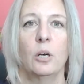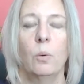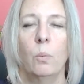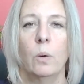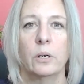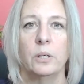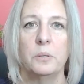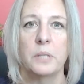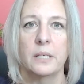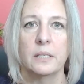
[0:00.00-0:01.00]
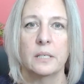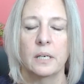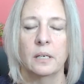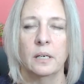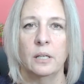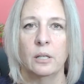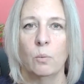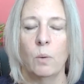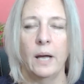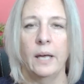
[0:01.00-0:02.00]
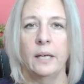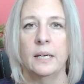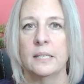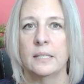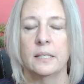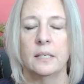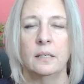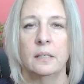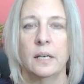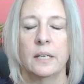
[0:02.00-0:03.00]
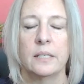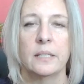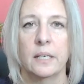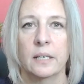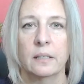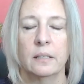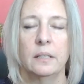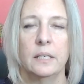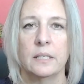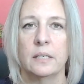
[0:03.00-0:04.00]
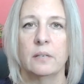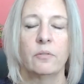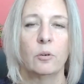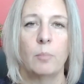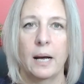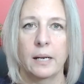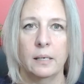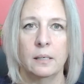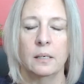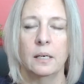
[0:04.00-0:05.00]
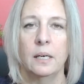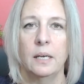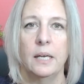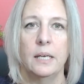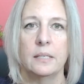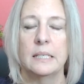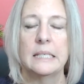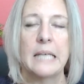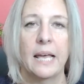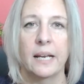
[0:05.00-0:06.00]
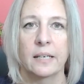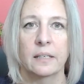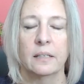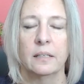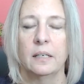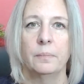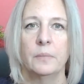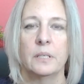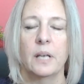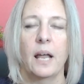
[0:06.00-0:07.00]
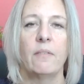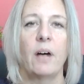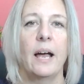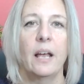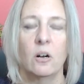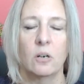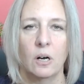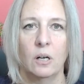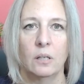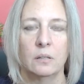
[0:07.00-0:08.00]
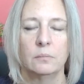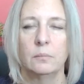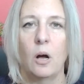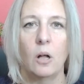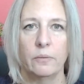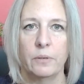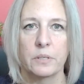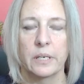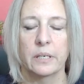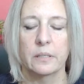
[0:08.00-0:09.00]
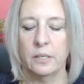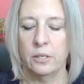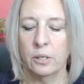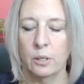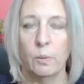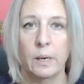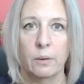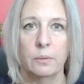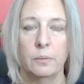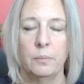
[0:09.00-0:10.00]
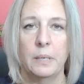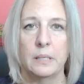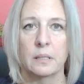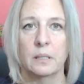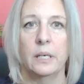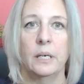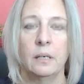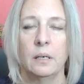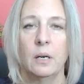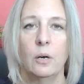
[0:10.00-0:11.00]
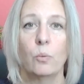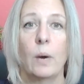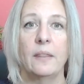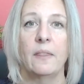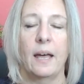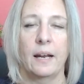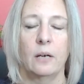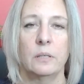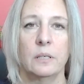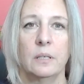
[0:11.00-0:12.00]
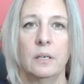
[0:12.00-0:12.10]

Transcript: what are you tasting in the wine? Is it acidic? Is it full-bodied? Is it tannic? Does it have high alcohol? All of those things. Then you're going to want to basically write that out.